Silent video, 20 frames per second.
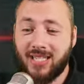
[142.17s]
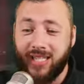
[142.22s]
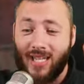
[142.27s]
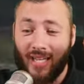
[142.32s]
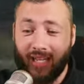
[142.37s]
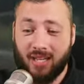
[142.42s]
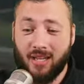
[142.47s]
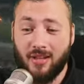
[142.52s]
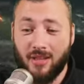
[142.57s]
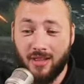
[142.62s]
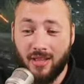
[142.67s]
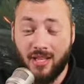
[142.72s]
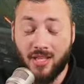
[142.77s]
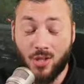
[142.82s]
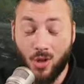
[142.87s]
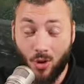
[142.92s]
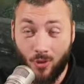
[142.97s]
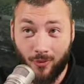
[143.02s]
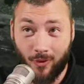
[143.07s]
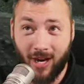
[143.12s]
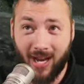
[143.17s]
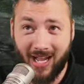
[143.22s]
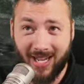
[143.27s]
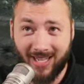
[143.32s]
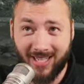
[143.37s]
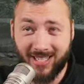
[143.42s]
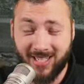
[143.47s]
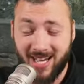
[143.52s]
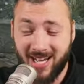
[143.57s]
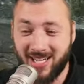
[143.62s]
like these overhead
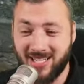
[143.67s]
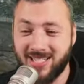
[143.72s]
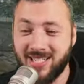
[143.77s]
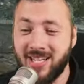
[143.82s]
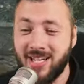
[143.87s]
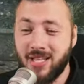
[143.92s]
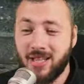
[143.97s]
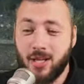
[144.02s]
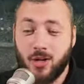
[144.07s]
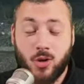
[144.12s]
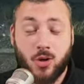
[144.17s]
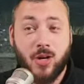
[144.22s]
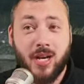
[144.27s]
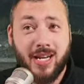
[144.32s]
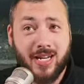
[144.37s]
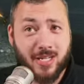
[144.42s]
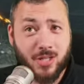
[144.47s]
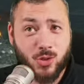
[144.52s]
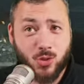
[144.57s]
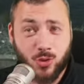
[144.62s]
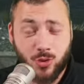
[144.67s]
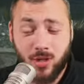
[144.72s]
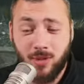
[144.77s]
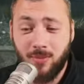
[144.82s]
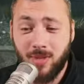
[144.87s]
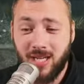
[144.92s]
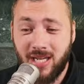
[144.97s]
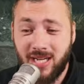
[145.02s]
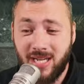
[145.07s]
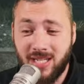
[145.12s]
attacks that are
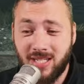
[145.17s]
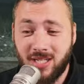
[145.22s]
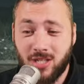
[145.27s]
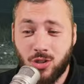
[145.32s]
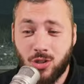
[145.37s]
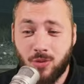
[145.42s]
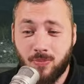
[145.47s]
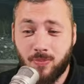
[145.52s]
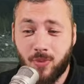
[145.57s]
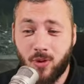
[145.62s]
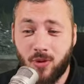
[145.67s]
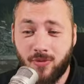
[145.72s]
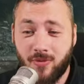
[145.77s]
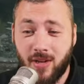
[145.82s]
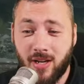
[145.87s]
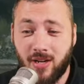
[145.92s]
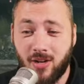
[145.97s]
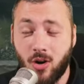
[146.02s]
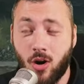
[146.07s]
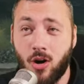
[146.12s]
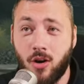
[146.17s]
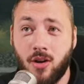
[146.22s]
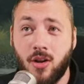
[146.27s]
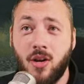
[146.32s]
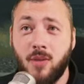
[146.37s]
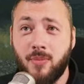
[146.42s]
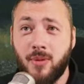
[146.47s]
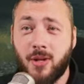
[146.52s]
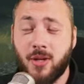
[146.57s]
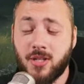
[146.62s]
extremely easy to perfect guard
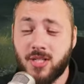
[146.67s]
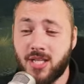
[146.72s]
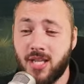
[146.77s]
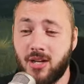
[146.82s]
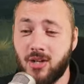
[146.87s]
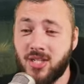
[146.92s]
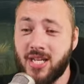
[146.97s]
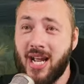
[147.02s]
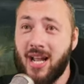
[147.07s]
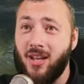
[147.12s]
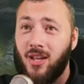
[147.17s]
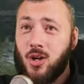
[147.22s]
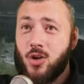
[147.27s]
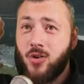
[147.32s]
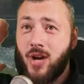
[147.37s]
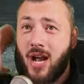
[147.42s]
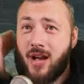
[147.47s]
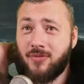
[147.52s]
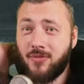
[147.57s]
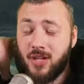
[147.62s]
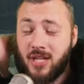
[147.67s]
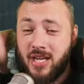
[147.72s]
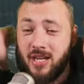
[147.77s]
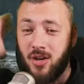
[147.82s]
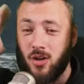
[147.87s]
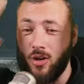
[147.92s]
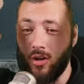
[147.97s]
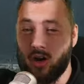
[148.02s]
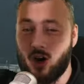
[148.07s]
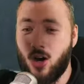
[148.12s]
because they're telegraphed in a
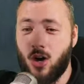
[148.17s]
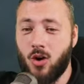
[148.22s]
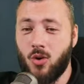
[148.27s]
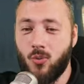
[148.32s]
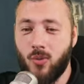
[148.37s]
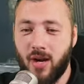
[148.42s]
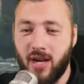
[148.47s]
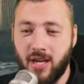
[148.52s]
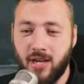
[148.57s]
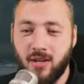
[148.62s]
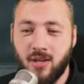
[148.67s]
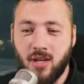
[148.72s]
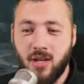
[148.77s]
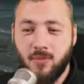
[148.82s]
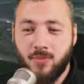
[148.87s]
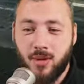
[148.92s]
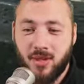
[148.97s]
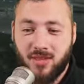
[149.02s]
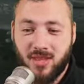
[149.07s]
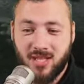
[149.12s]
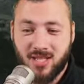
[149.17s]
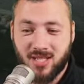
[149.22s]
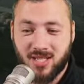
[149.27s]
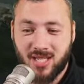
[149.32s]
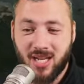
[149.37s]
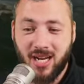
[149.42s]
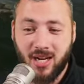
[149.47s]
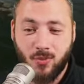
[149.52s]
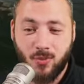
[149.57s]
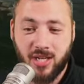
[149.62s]
long way. But this
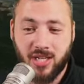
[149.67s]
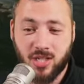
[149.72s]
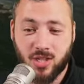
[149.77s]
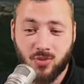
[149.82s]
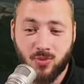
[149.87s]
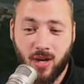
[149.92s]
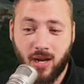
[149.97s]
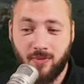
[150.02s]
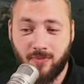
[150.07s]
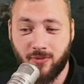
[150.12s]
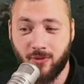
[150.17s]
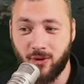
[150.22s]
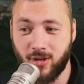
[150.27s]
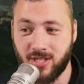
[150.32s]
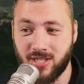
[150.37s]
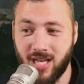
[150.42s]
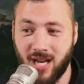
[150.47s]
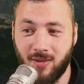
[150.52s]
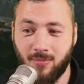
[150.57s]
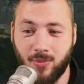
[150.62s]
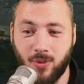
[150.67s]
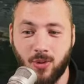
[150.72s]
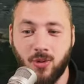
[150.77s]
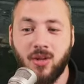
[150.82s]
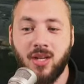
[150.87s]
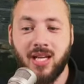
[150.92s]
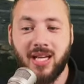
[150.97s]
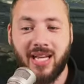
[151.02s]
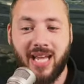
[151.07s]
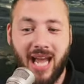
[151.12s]
sideways swipe, for example,
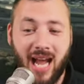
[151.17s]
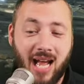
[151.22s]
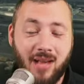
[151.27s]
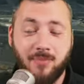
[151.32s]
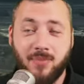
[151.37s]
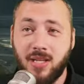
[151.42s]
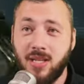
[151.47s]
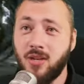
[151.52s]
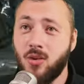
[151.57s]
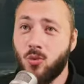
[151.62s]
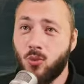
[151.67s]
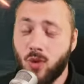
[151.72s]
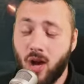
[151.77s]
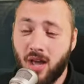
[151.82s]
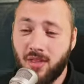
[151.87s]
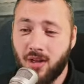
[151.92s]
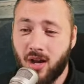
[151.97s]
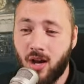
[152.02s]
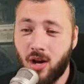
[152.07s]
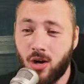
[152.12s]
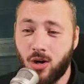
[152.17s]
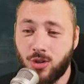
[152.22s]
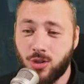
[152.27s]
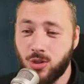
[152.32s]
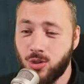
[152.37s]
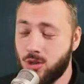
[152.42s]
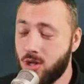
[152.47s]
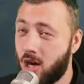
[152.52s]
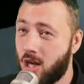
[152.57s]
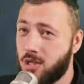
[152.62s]
can be rather hard to
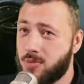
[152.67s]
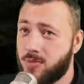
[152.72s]
dodge